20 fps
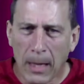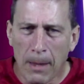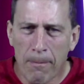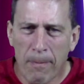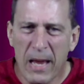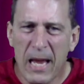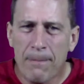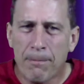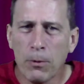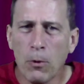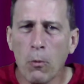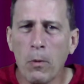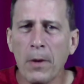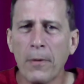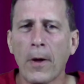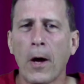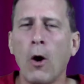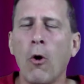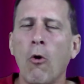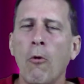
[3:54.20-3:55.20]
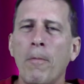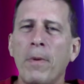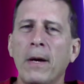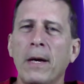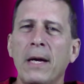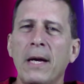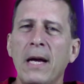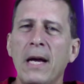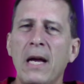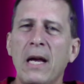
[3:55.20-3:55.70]
people with hope,
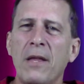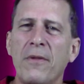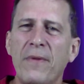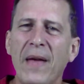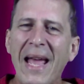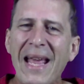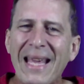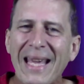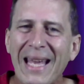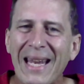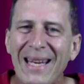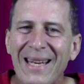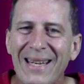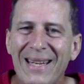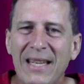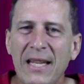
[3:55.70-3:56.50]
they can